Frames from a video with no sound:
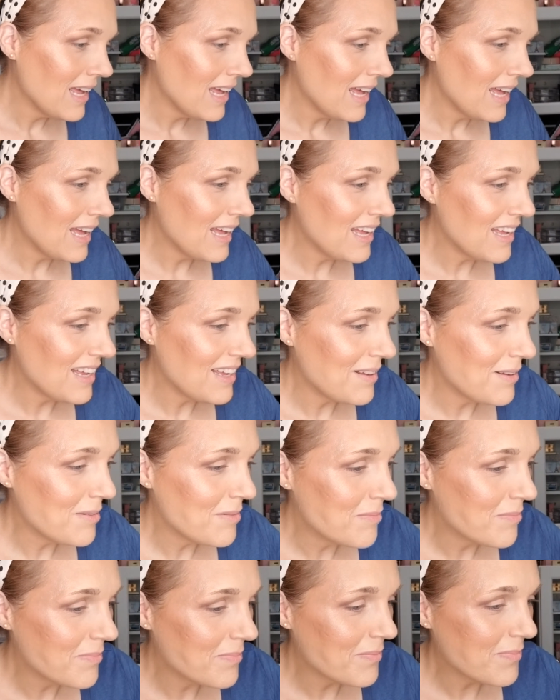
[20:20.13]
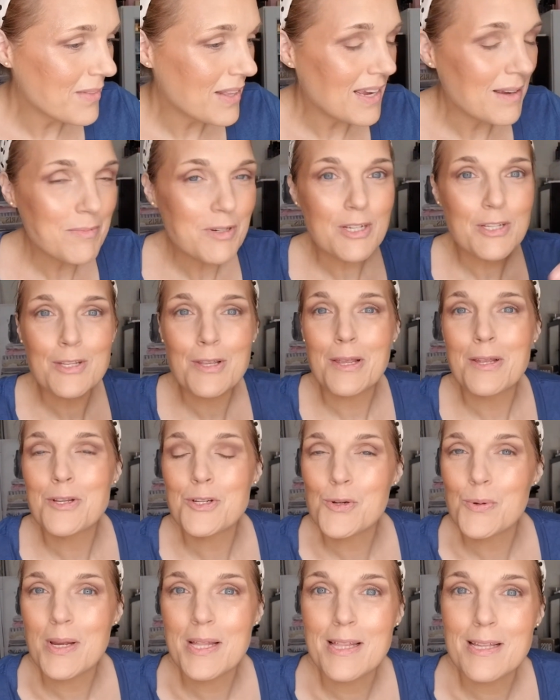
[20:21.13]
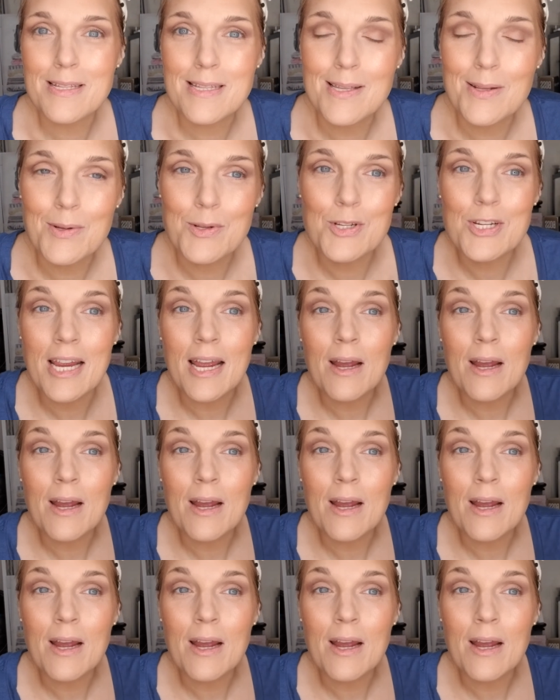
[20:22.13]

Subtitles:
I'm just enjoying this little chat